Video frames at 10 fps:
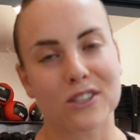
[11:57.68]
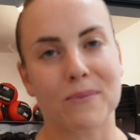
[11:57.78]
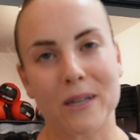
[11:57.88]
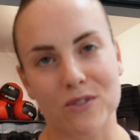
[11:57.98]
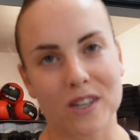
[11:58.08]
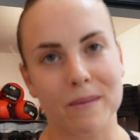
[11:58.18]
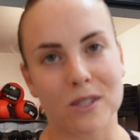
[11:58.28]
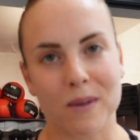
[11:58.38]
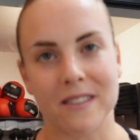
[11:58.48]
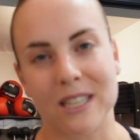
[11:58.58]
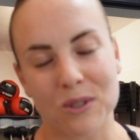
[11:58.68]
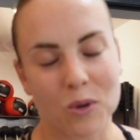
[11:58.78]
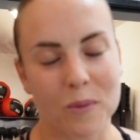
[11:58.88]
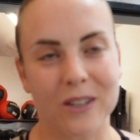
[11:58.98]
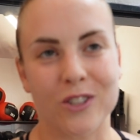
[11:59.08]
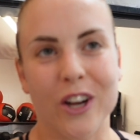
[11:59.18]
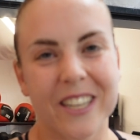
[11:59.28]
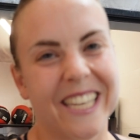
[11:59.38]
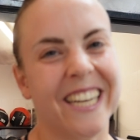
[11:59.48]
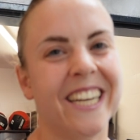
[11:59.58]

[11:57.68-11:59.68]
you so much for coming to my TED Talk about jerks.